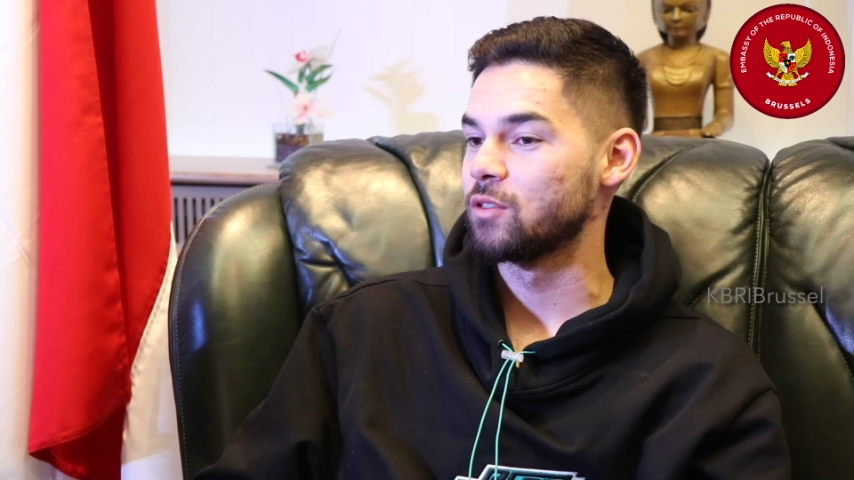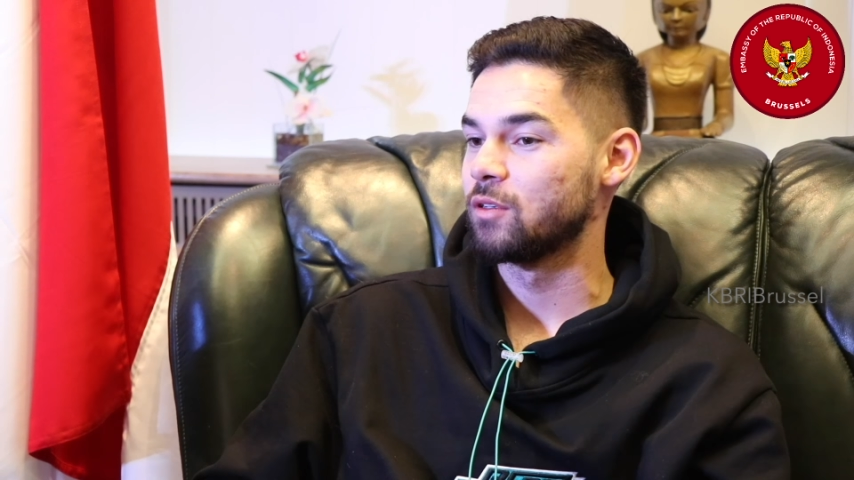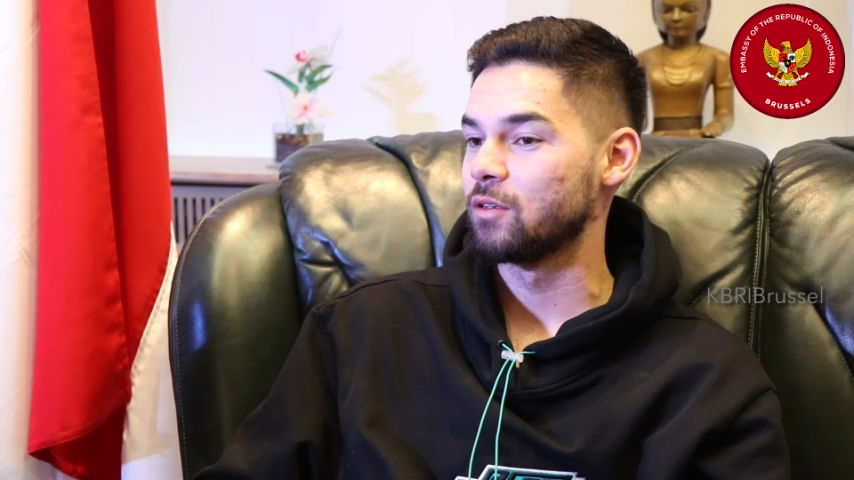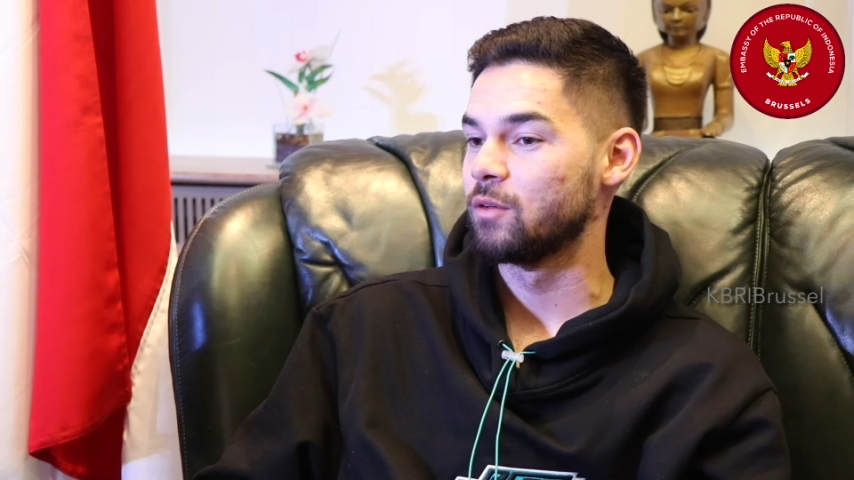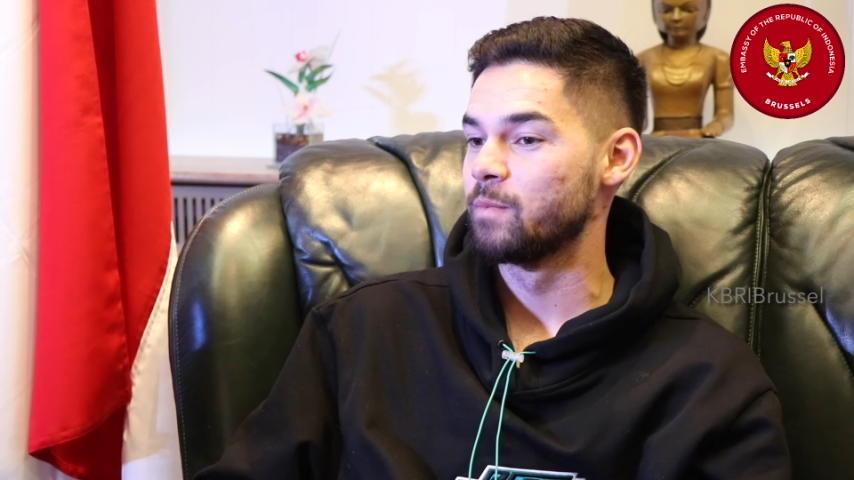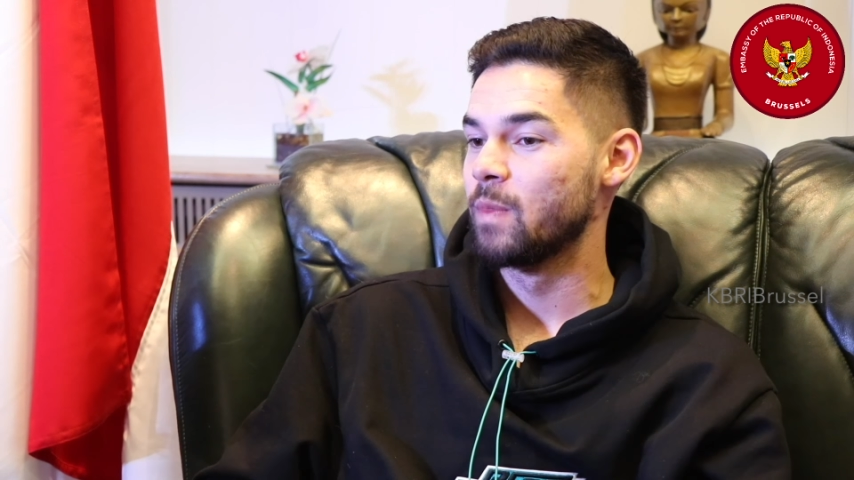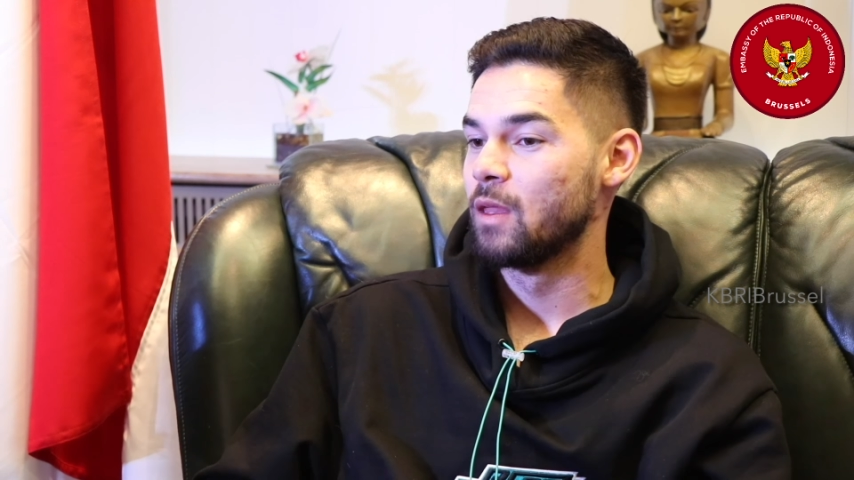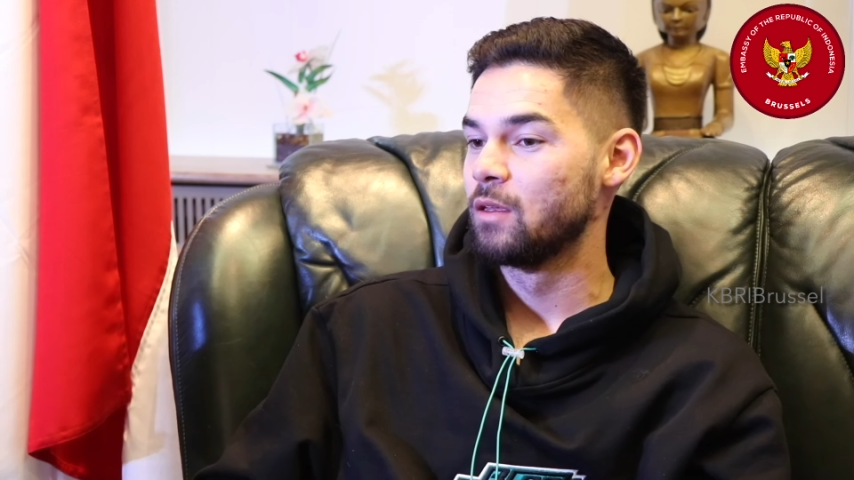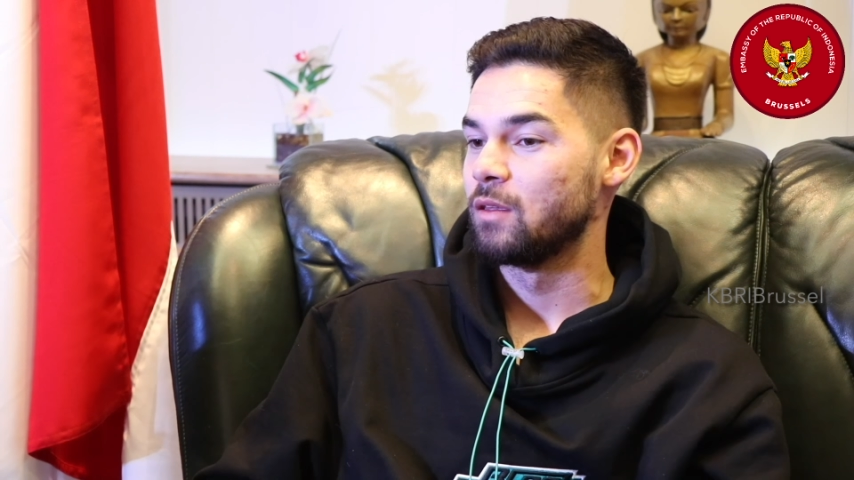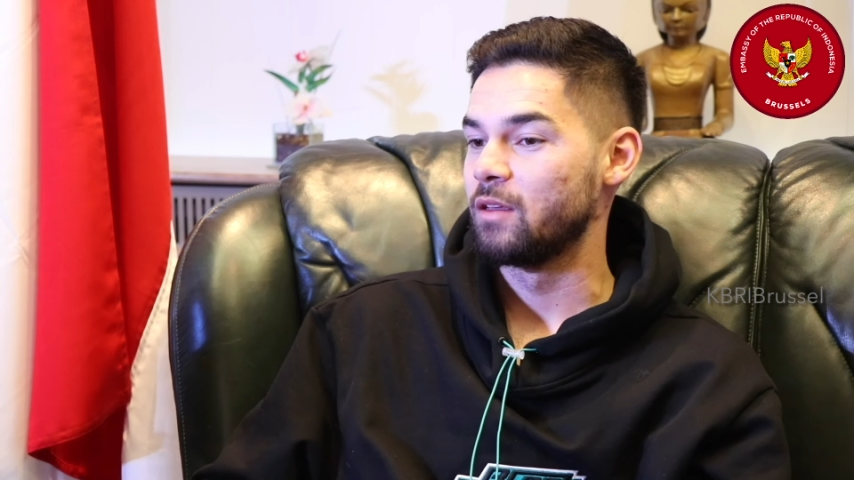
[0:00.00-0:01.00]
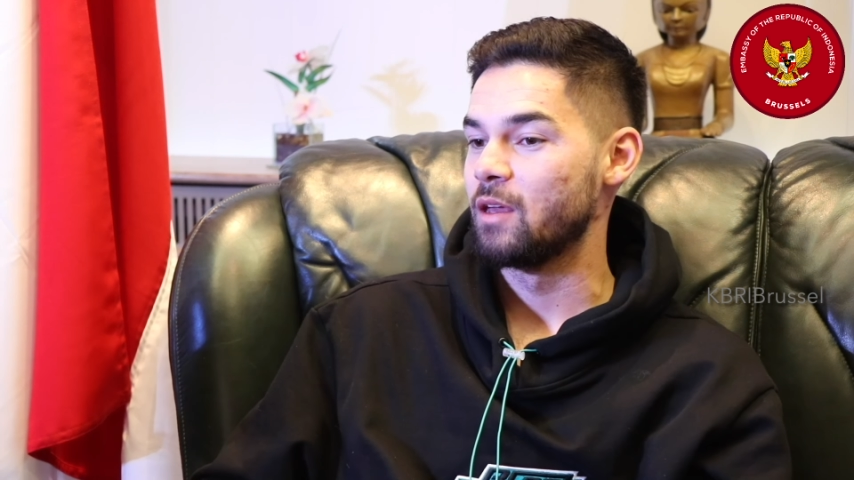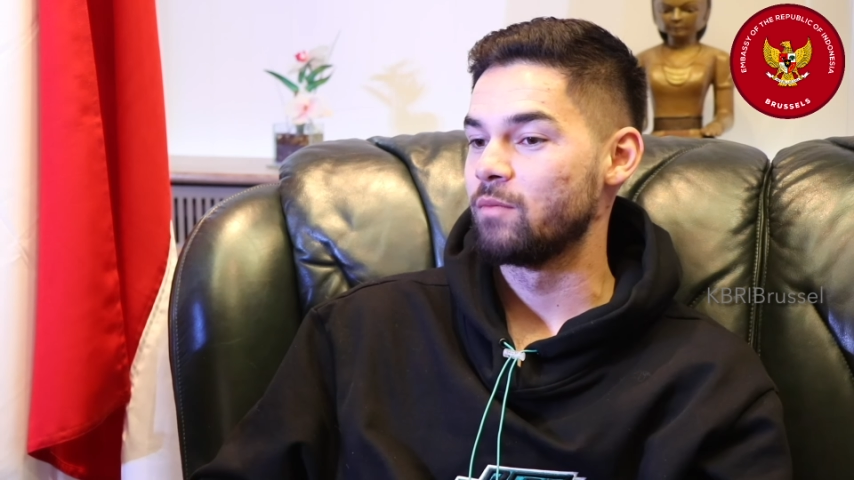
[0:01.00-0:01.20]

watched the